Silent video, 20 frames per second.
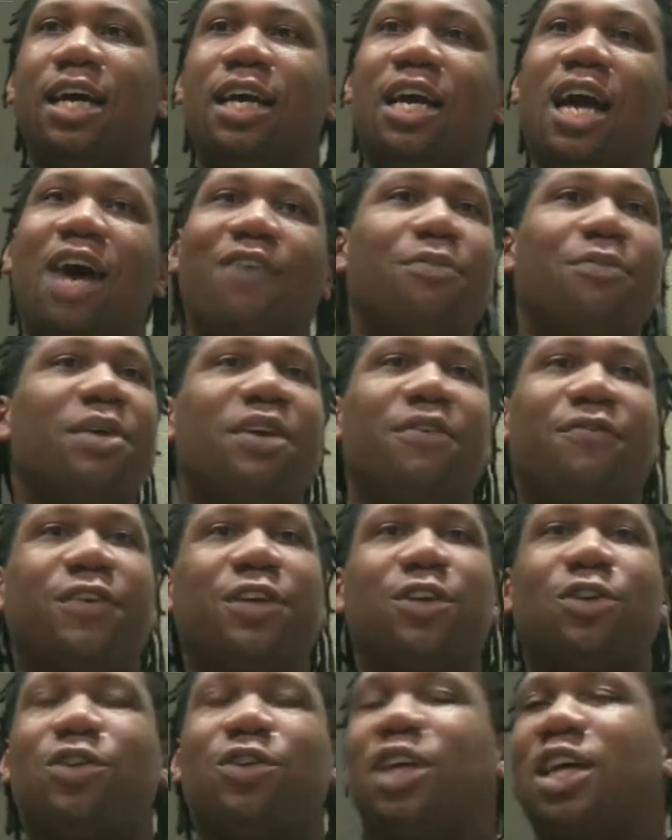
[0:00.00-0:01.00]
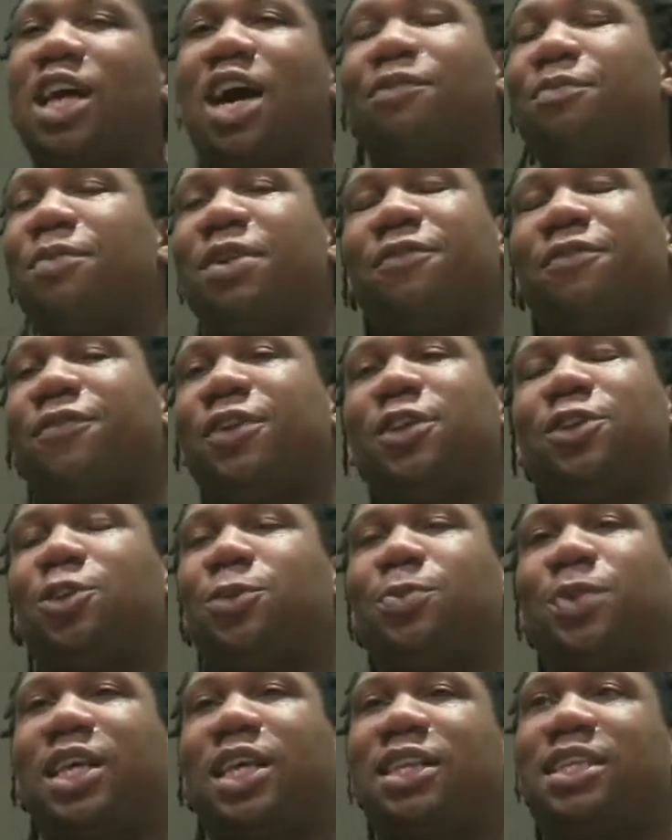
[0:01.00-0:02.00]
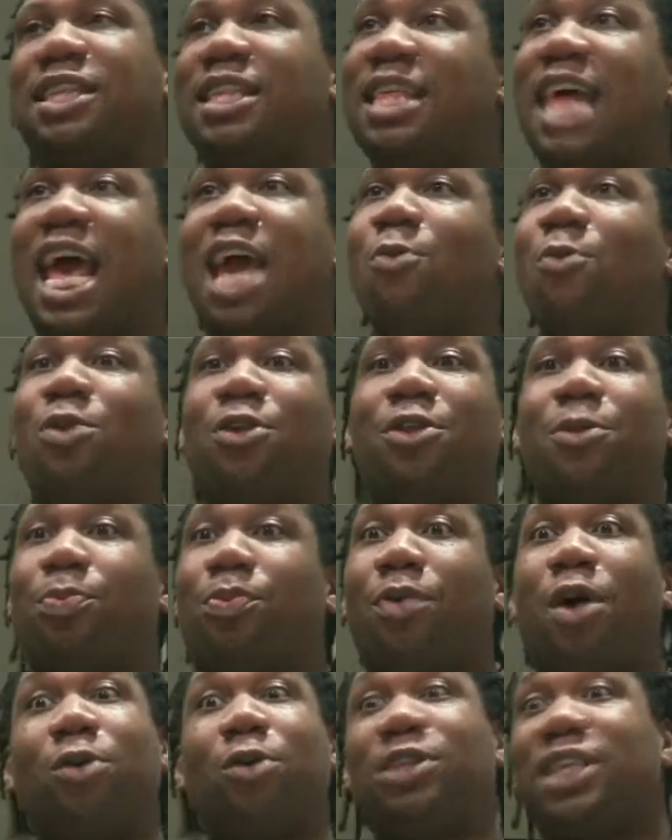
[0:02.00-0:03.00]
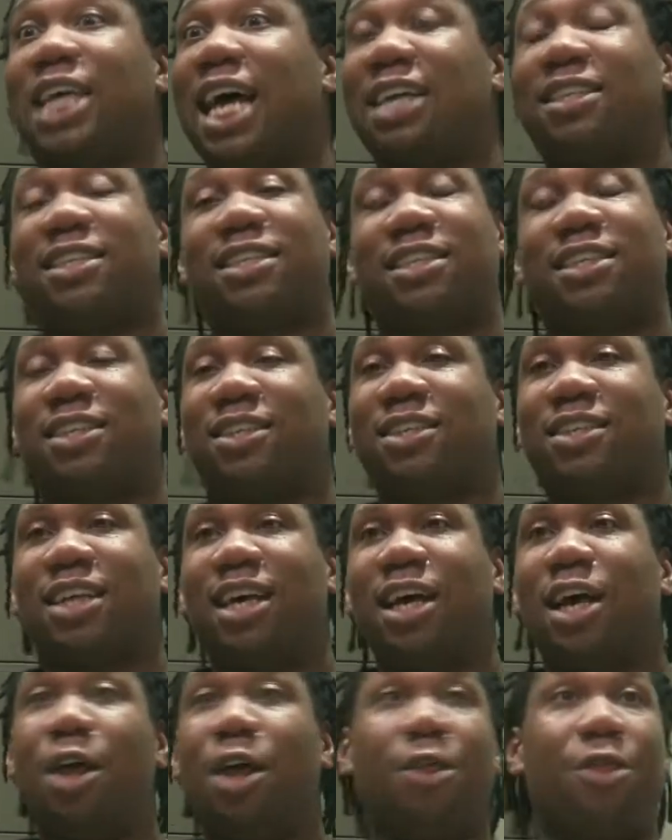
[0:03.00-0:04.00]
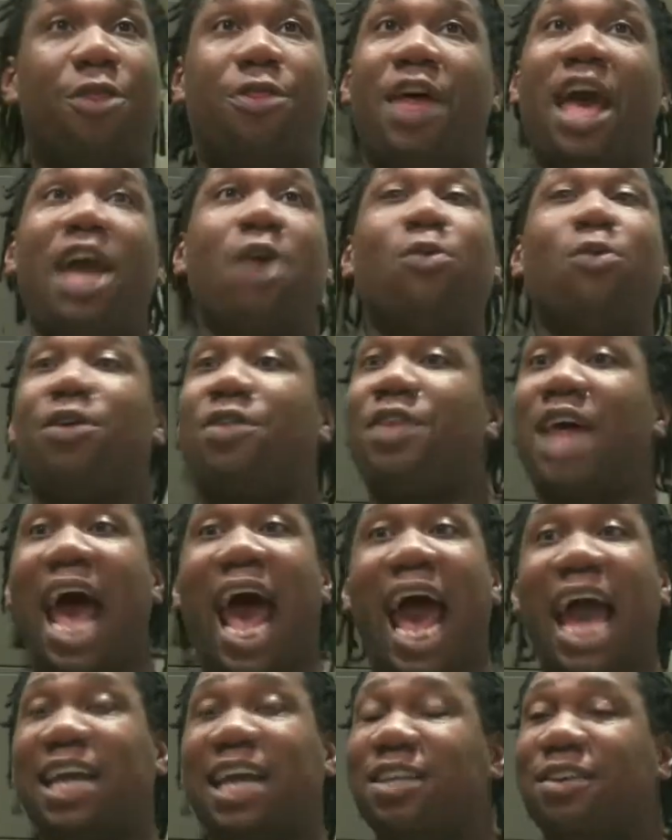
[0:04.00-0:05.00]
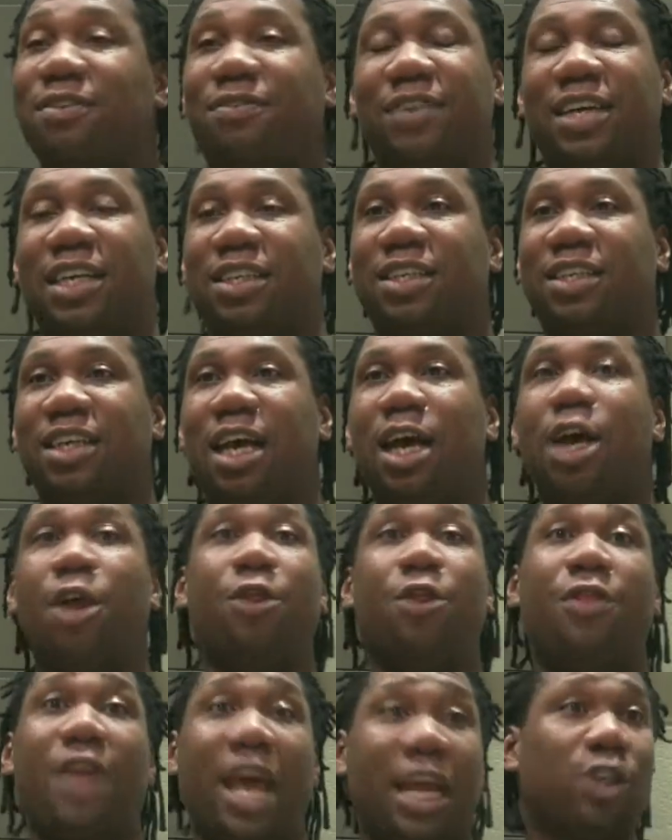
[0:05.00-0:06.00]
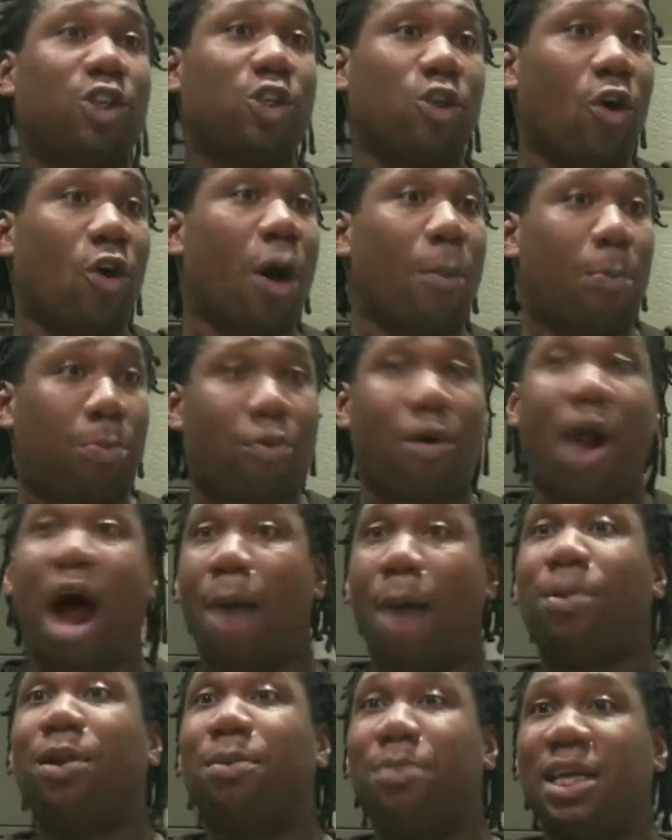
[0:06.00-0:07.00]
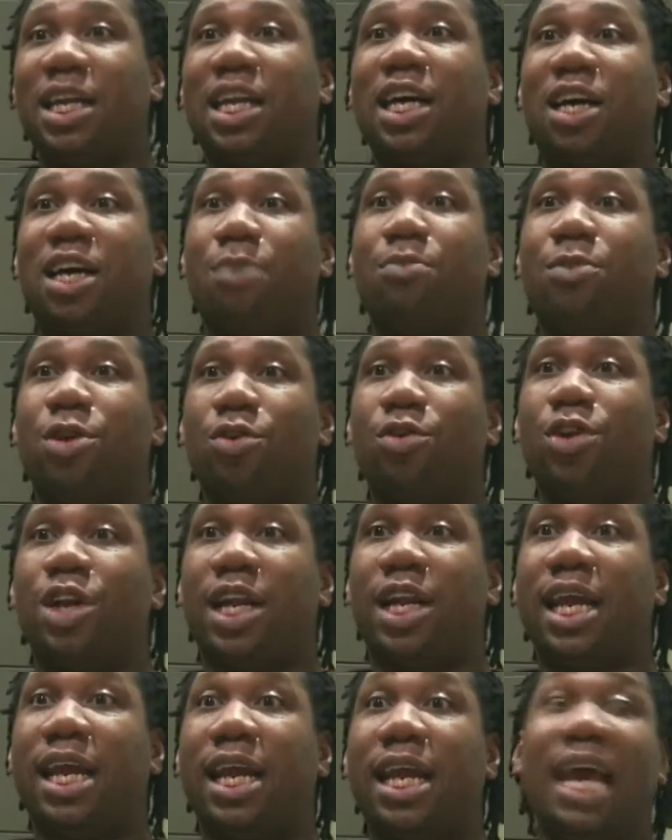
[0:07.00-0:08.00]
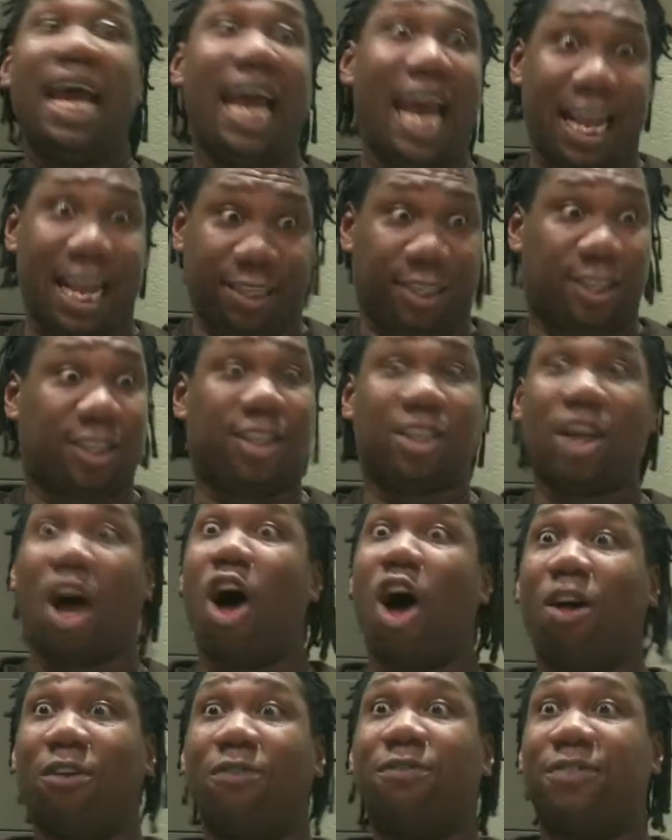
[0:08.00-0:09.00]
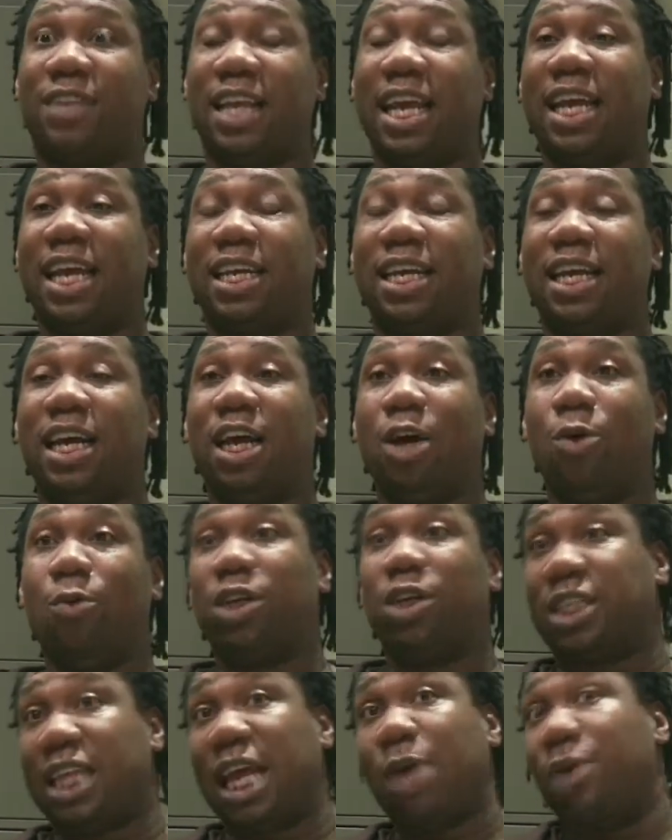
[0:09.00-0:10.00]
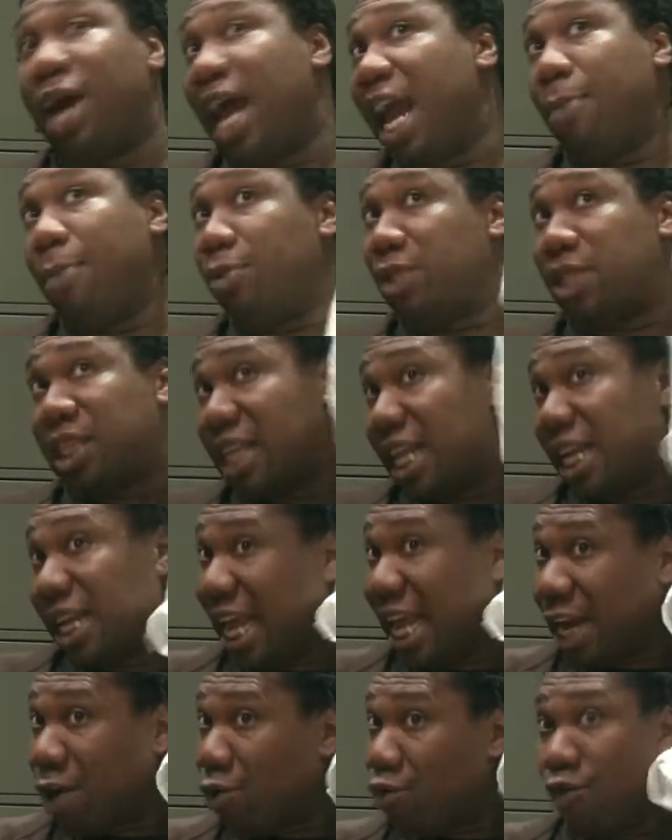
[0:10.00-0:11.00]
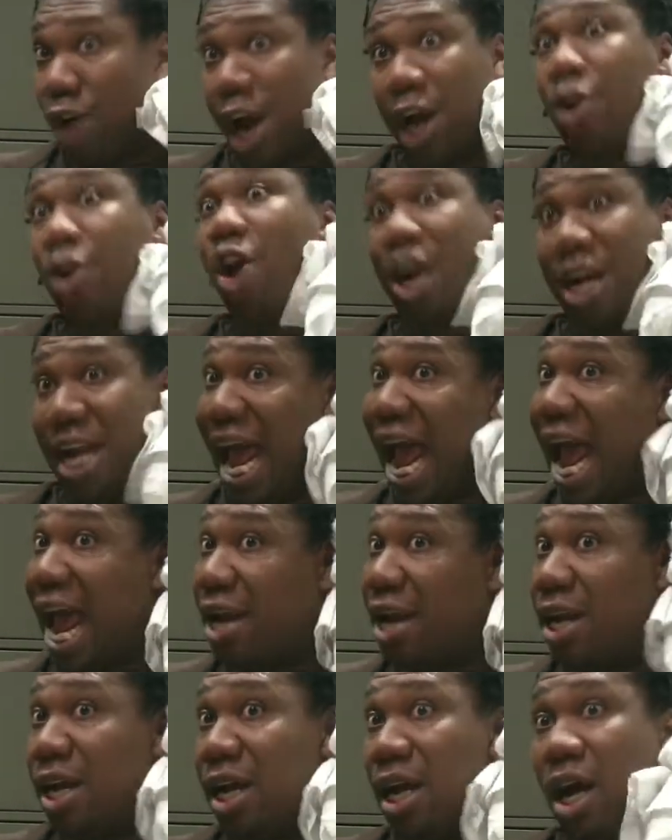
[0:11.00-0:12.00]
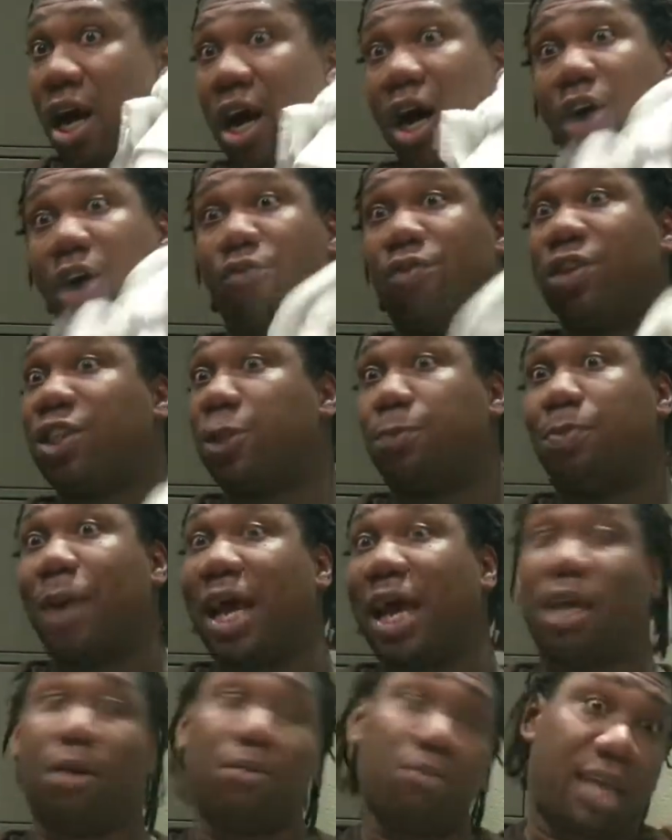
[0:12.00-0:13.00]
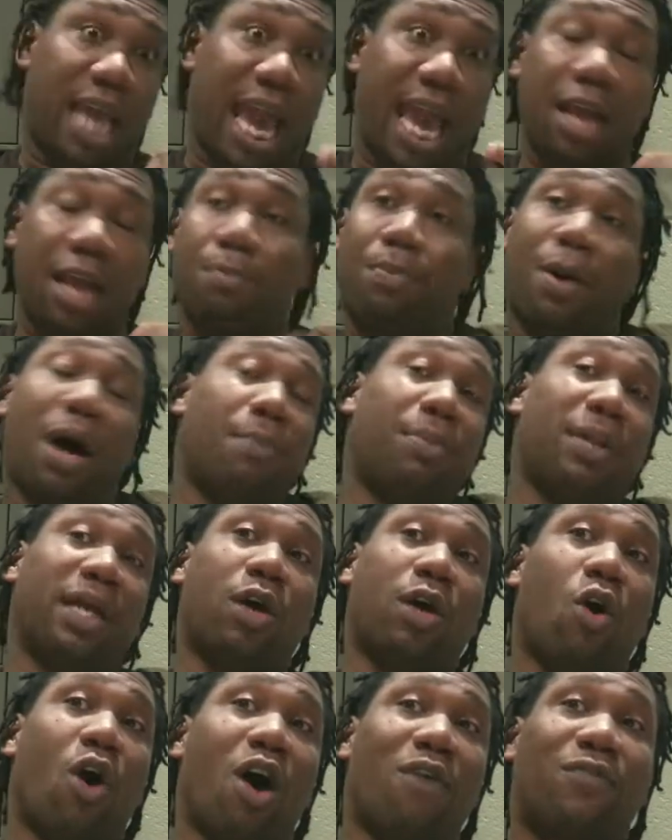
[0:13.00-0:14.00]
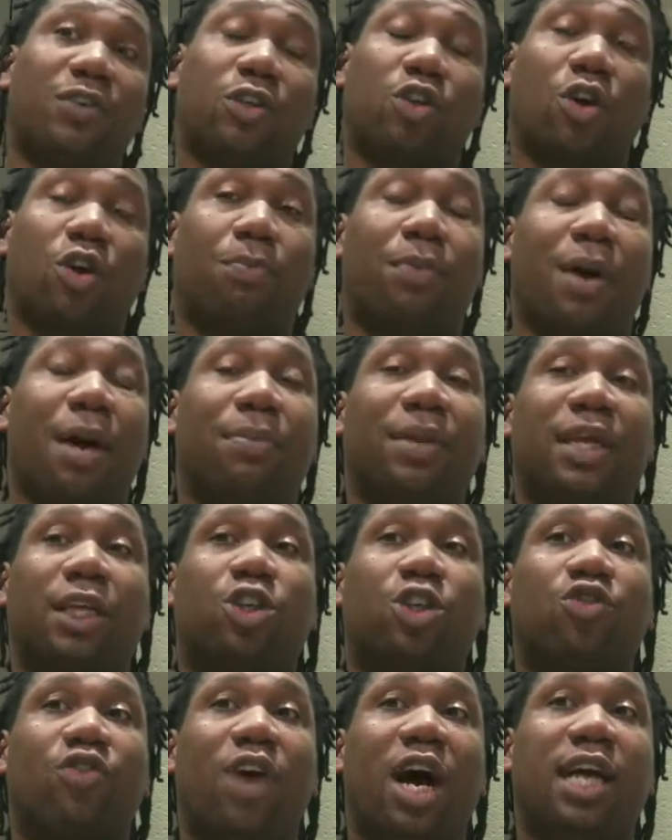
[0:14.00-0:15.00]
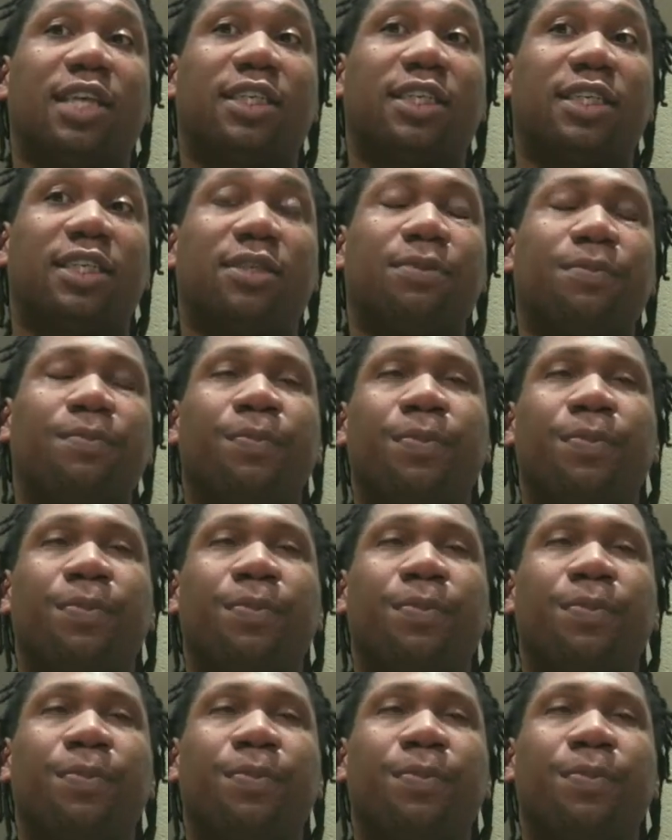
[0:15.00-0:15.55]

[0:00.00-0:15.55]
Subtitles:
Government officials are government officials because they were the protesters. They were the activists. They saw a problem in the community and solved it, which they were able to then later run on that respect and gain public office or public trust.